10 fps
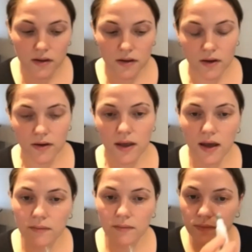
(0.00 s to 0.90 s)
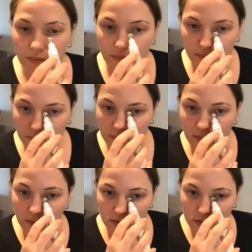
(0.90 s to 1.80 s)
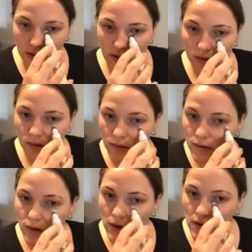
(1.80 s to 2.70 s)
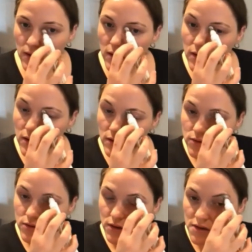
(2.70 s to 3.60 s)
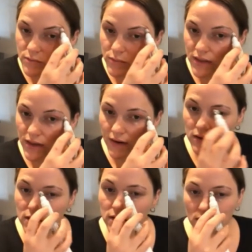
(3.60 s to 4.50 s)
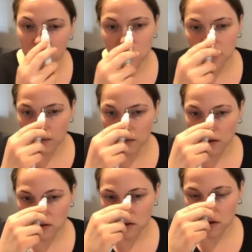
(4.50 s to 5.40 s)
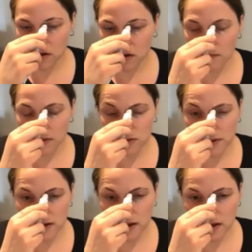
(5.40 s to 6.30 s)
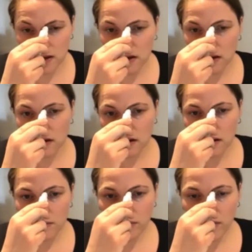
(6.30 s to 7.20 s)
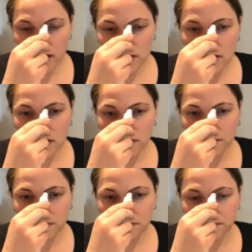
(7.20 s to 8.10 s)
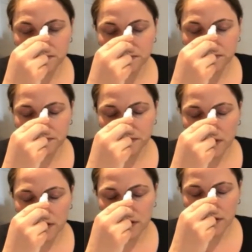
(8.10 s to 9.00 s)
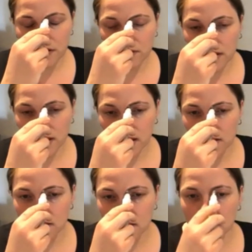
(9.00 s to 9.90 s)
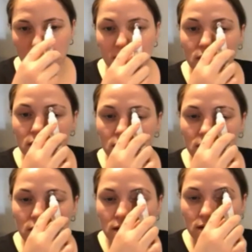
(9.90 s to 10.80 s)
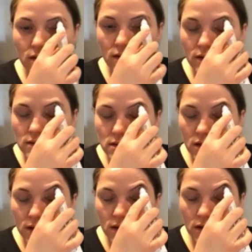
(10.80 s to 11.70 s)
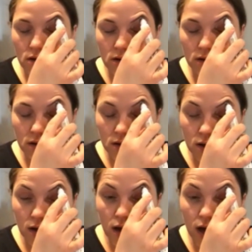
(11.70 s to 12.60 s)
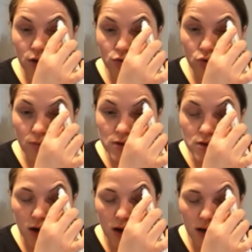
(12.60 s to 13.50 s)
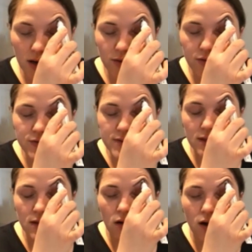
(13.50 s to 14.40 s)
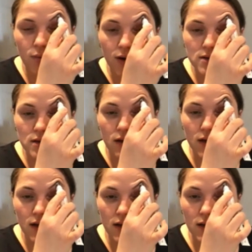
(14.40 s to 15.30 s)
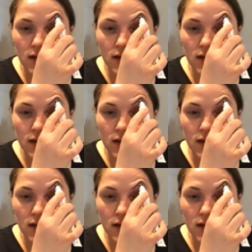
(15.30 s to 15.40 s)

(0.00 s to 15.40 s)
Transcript: Okay, so just going to spread it out. So again, I'm going to start in that middle bit here. Press, release, slide along. You're almost kind of lifting the eyebrow slightly.